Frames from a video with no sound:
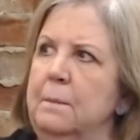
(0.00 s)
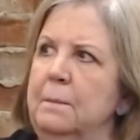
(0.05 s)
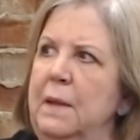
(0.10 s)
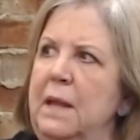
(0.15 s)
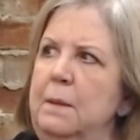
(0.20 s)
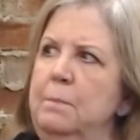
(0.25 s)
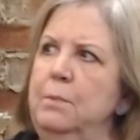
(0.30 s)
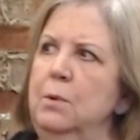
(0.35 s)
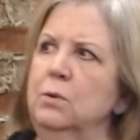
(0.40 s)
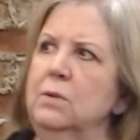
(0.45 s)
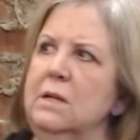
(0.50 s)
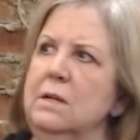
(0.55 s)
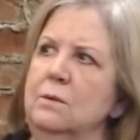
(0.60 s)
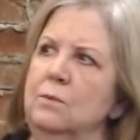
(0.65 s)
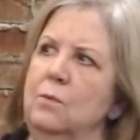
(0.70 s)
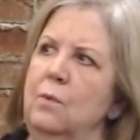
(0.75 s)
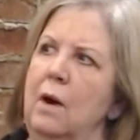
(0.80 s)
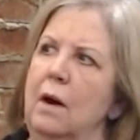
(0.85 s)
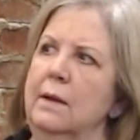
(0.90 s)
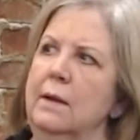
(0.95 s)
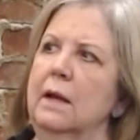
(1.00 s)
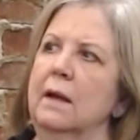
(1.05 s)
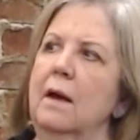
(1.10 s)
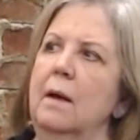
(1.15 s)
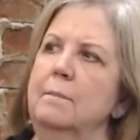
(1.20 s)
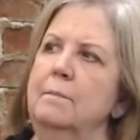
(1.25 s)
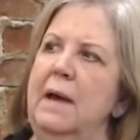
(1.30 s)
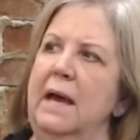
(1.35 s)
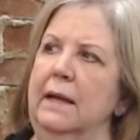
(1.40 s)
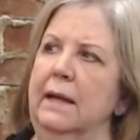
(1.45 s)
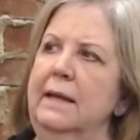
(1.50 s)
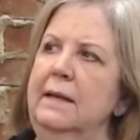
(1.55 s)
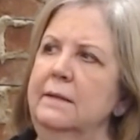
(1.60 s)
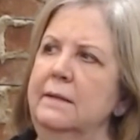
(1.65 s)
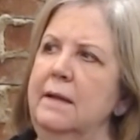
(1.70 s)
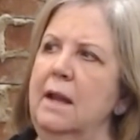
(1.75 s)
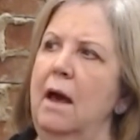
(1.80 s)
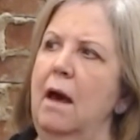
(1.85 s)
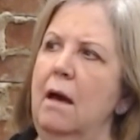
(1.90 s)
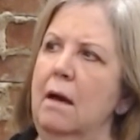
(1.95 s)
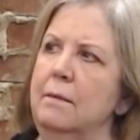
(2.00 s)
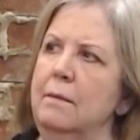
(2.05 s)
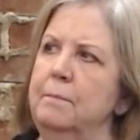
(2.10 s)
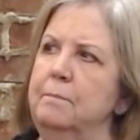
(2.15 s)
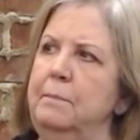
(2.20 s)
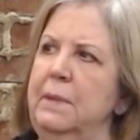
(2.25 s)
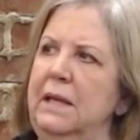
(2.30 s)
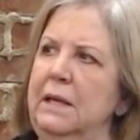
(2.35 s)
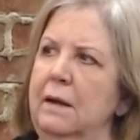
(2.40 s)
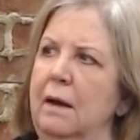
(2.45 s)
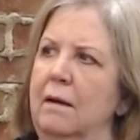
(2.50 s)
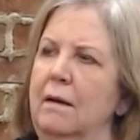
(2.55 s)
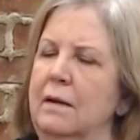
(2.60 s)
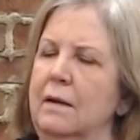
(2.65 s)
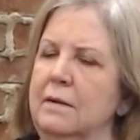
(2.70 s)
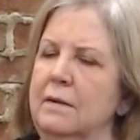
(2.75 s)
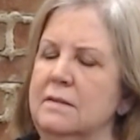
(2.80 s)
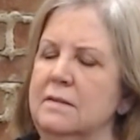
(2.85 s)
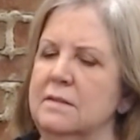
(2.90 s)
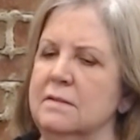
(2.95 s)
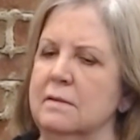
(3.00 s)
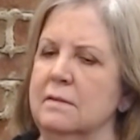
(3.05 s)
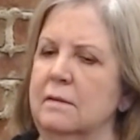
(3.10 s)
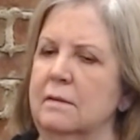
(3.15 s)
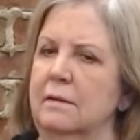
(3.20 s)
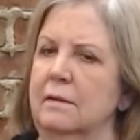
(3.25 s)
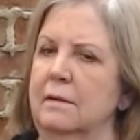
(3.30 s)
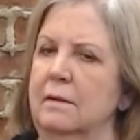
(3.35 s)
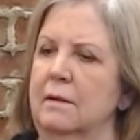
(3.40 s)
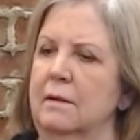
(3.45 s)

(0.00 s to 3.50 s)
people didn't want to come back in, not because